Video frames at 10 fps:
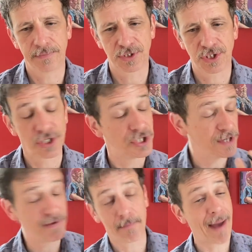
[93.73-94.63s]
just
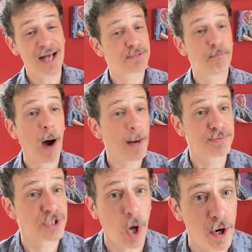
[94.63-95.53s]
achieving mass pop
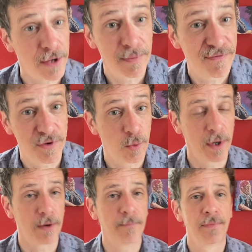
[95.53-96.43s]
stardom, if you
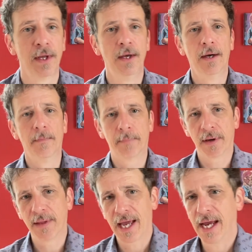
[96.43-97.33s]
will. But
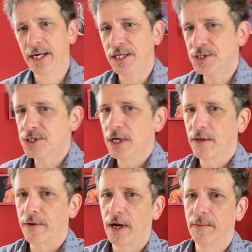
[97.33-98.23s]
in the 80s,
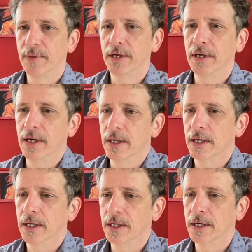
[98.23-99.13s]
there had been
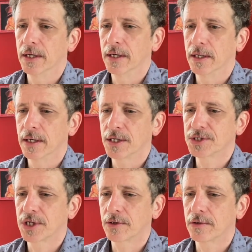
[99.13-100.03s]
a
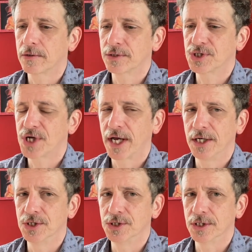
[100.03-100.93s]
subtle
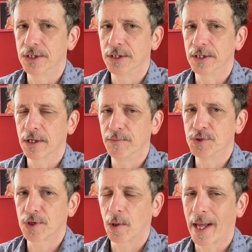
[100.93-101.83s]
change in the
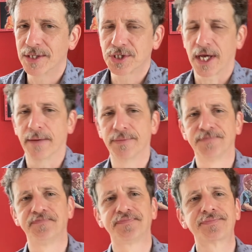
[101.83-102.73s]
musical landscape
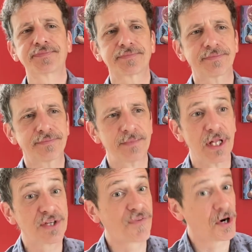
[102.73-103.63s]

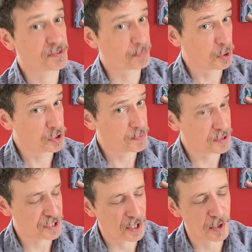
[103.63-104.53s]
as far as blues
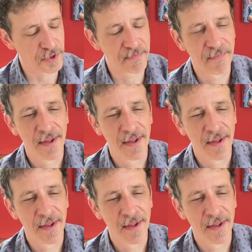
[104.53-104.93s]
music goes,